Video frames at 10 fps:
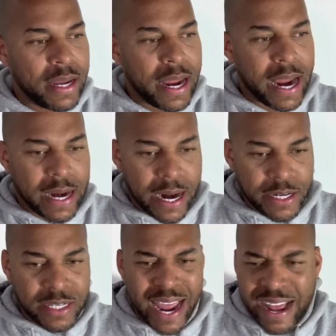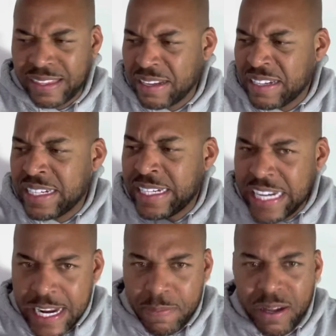And I just had the
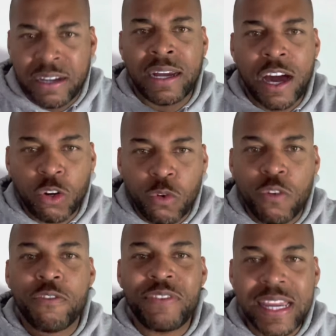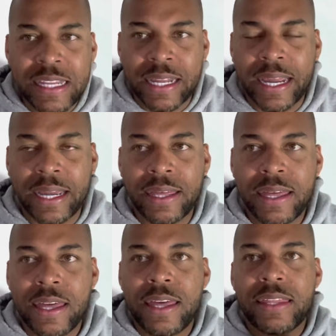deep guttural feeling
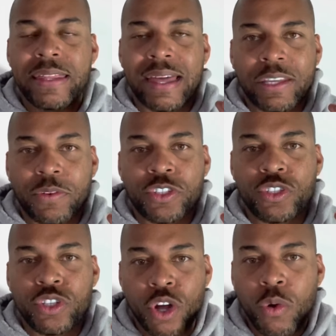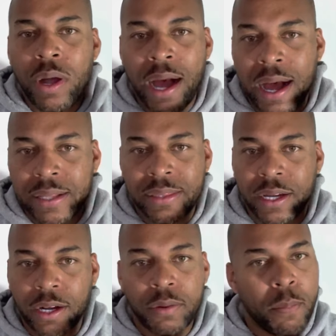that there was no God
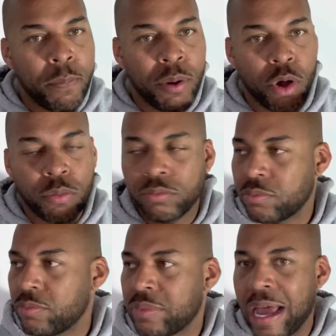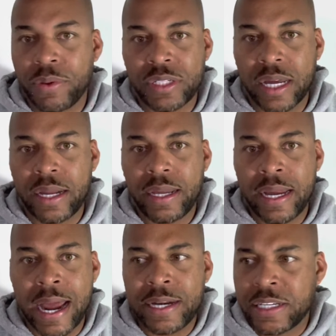there. Boom. That was it. And
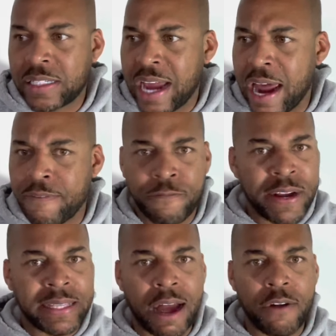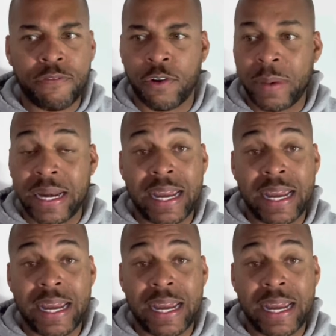I just got freaked out for a minute.